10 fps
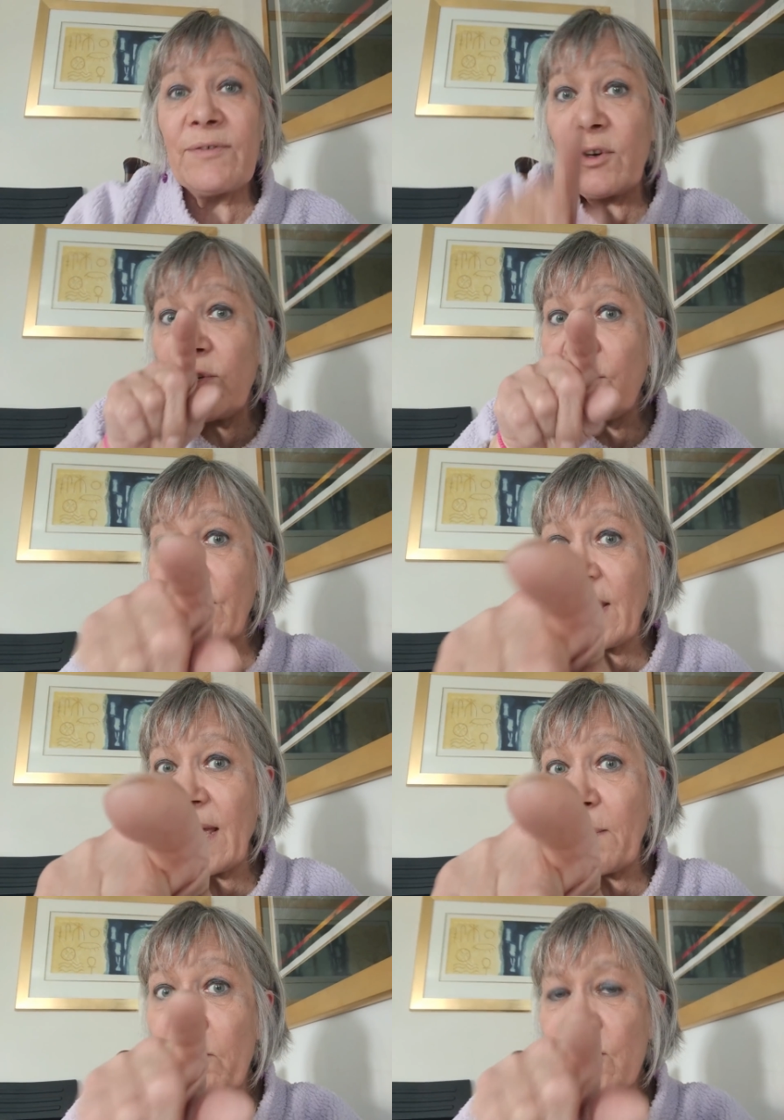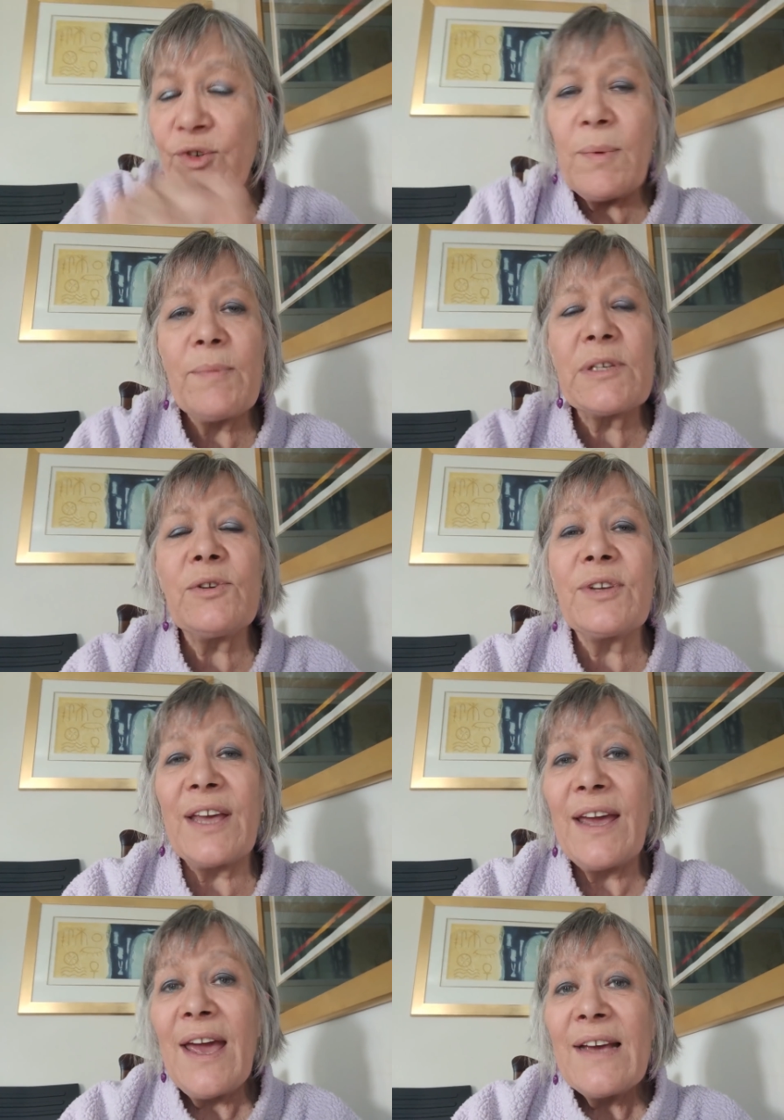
I've got to look there, must remember to look there.